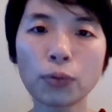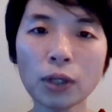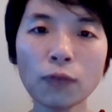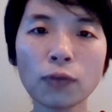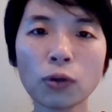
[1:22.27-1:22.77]

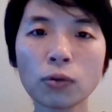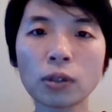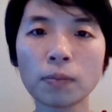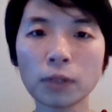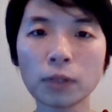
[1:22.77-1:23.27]

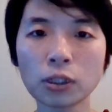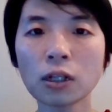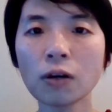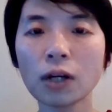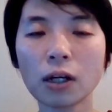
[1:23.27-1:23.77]
preview the
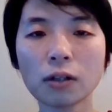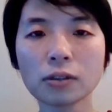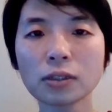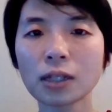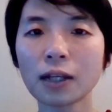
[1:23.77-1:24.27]

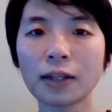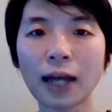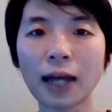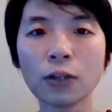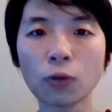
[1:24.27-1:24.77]
materials
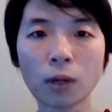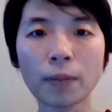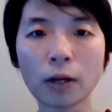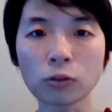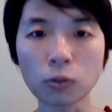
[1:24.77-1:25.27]
that you're
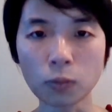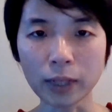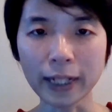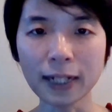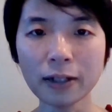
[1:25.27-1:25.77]
about to
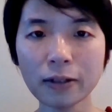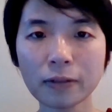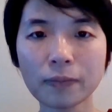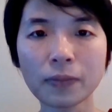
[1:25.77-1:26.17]
read,